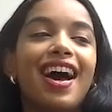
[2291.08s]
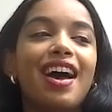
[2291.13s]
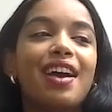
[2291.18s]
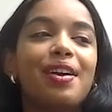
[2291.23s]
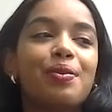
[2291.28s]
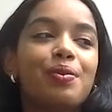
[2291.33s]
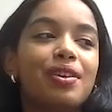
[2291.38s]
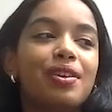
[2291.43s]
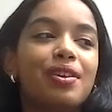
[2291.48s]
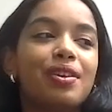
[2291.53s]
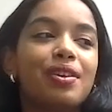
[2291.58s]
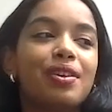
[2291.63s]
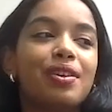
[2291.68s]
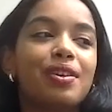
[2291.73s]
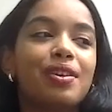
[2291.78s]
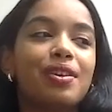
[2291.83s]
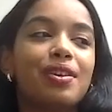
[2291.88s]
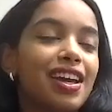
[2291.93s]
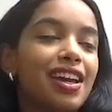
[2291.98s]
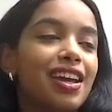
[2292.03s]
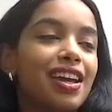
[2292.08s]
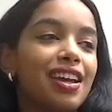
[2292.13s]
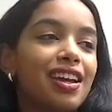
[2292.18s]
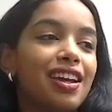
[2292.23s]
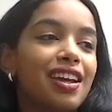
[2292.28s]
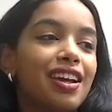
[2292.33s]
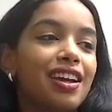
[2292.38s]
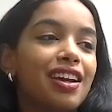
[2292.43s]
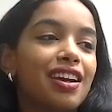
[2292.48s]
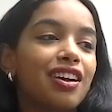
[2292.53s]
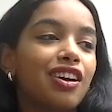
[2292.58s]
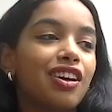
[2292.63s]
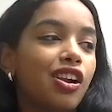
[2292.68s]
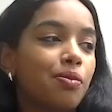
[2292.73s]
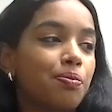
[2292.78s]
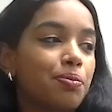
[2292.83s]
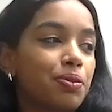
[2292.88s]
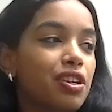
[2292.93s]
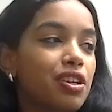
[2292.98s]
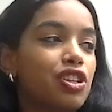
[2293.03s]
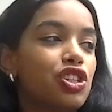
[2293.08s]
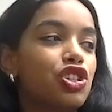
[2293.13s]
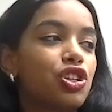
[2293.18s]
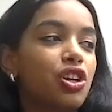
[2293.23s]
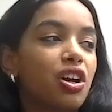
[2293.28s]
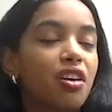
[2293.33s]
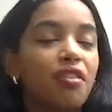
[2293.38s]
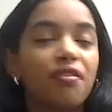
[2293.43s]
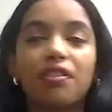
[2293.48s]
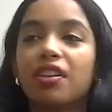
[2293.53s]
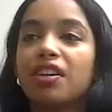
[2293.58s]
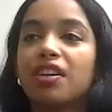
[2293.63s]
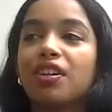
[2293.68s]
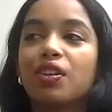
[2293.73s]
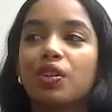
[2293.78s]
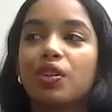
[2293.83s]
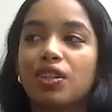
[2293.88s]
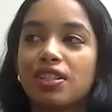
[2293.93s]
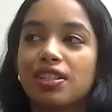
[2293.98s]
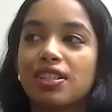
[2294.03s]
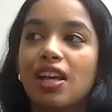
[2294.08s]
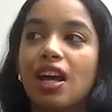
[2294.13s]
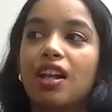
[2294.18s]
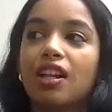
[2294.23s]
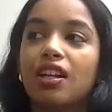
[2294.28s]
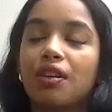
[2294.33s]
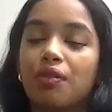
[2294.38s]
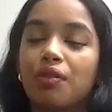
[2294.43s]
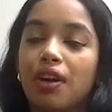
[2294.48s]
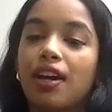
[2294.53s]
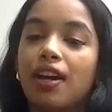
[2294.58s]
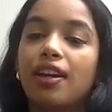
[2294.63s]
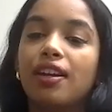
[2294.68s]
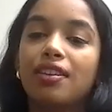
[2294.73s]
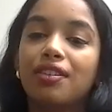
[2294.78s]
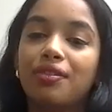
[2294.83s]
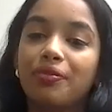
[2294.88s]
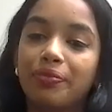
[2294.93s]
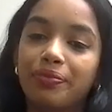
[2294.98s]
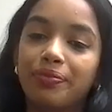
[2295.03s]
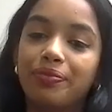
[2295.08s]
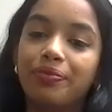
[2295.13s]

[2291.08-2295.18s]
I want to say Kalpana Chawla or Sally Ride.